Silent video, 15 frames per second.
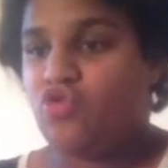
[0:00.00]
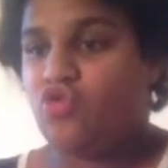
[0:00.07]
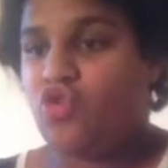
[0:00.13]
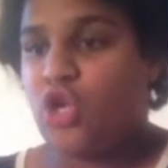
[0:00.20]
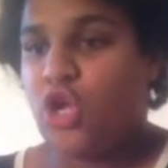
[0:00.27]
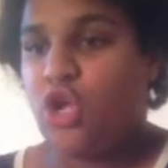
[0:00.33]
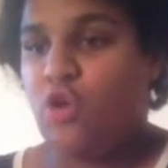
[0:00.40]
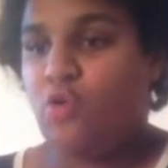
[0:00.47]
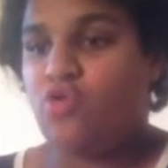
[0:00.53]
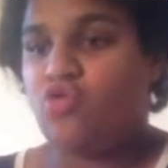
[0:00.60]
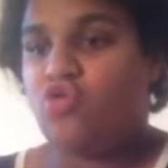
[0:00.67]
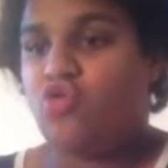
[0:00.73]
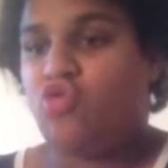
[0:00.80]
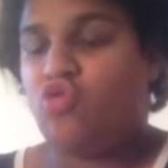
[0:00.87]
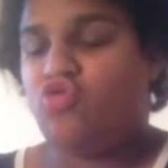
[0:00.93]
Do
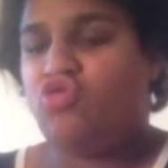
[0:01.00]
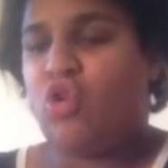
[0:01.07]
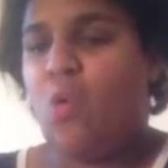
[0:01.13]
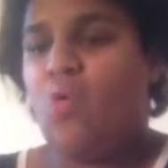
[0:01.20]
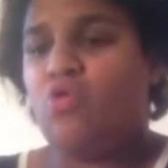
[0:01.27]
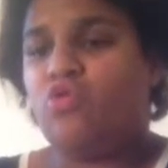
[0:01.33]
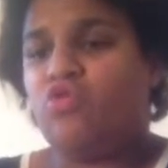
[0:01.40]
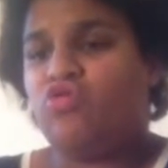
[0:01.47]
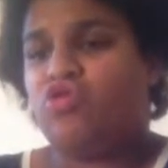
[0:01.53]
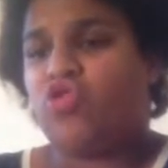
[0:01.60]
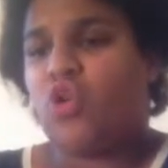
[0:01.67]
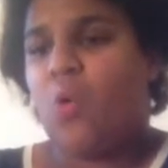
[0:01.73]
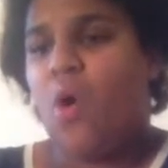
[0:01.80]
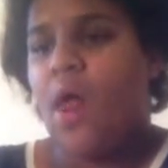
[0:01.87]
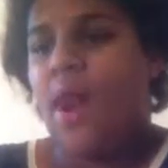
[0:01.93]

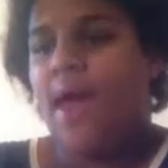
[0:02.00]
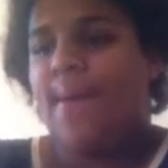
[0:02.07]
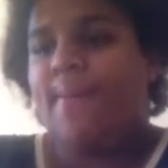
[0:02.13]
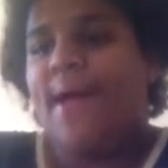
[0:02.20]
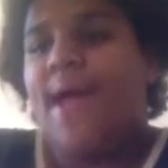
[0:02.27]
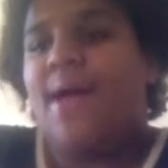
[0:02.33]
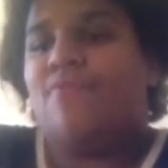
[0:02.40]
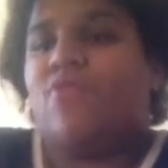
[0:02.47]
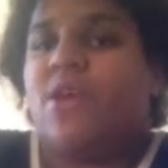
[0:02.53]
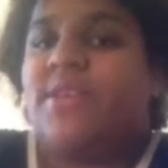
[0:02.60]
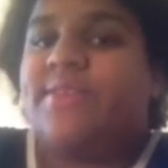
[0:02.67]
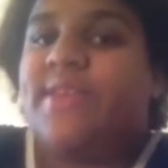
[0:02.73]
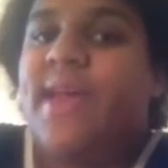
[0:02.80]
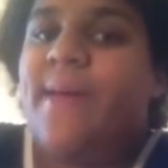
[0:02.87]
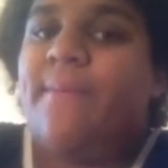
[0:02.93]
I like my
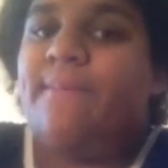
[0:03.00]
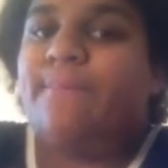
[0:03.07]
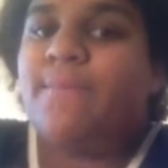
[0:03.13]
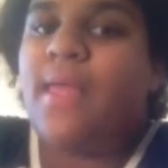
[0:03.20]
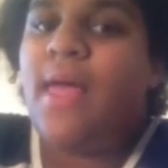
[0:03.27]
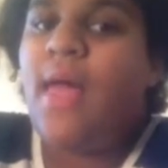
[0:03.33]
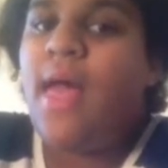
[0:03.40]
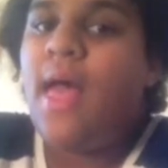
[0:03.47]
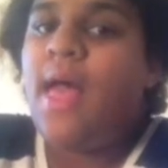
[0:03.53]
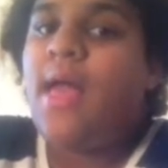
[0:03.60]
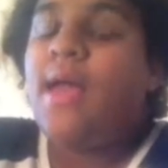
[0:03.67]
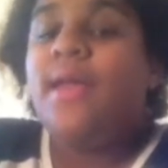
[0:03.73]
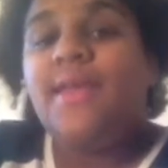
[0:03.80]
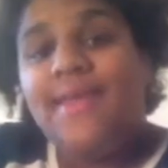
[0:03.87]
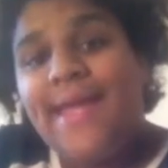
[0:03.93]
handwriting?
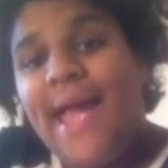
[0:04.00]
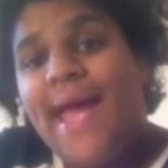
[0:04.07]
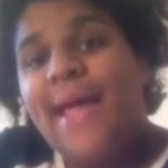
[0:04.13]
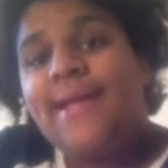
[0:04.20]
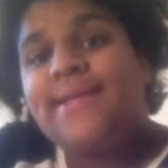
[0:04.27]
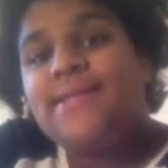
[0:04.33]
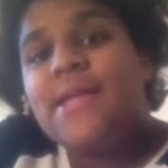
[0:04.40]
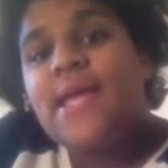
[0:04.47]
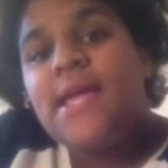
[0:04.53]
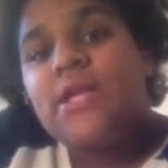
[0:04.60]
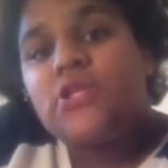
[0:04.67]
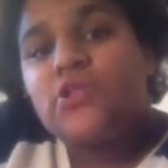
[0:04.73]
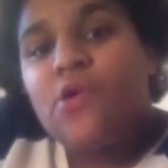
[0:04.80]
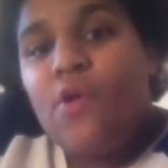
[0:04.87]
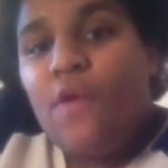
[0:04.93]
Yes,
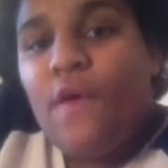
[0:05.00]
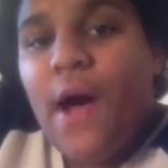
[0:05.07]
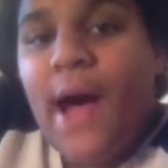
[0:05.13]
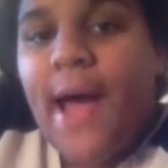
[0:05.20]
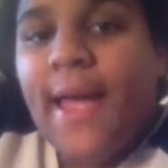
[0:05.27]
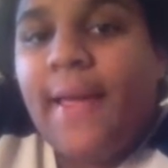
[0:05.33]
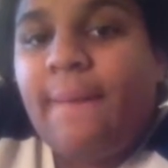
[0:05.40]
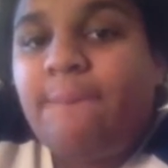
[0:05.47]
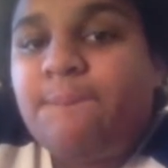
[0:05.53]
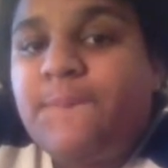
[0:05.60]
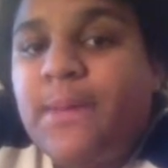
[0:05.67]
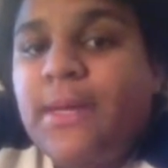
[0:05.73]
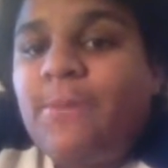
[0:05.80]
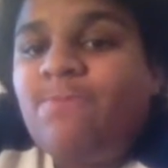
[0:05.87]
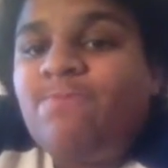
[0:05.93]
it's alright,
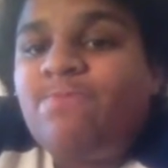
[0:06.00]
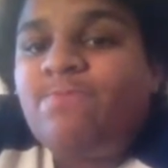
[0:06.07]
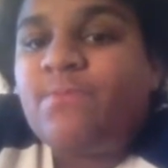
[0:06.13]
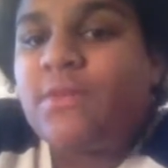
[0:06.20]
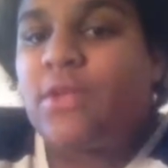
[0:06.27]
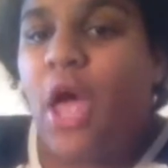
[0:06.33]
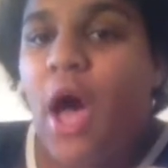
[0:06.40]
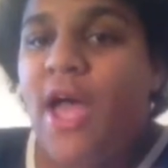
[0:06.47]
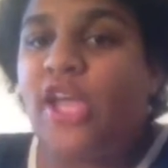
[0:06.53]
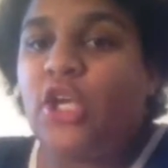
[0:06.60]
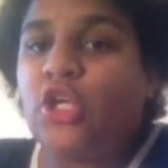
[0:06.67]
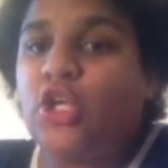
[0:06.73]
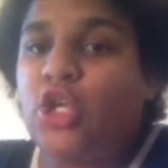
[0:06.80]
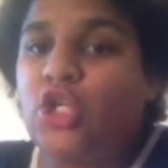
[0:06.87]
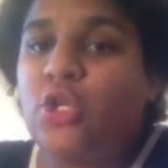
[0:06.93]
but I
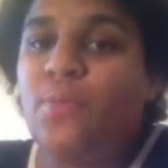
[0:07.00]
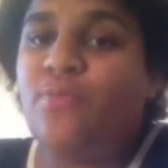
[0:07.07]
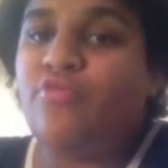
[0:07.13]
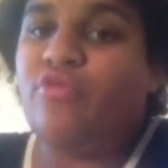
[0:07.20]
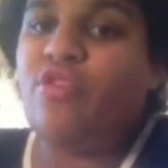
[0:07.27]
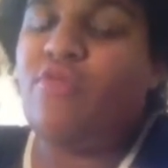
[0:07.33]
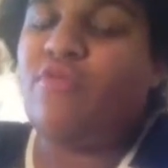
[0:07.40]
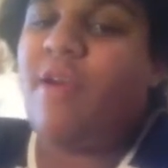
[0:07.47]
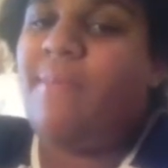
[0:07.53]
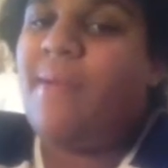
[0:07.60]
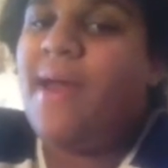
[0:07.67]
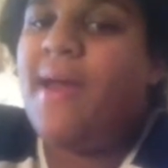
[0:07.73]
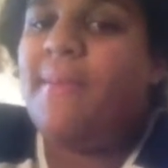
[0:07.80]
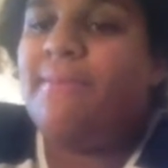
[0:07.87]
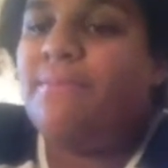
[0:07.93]
could improve it a
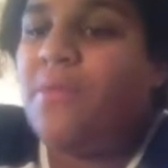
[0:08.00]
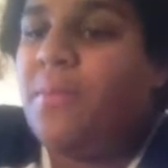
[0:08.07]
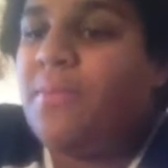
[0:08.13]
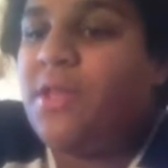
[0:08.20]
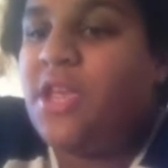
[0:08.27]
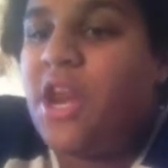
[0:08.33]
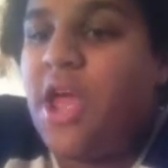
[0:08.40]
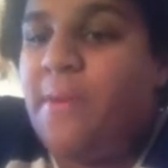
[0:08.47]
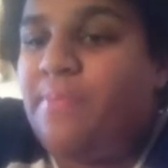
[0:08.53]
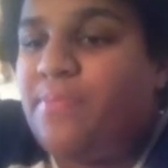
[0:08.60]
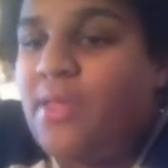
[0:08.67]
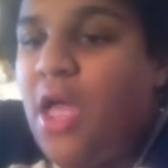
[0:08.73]
bit, but you know.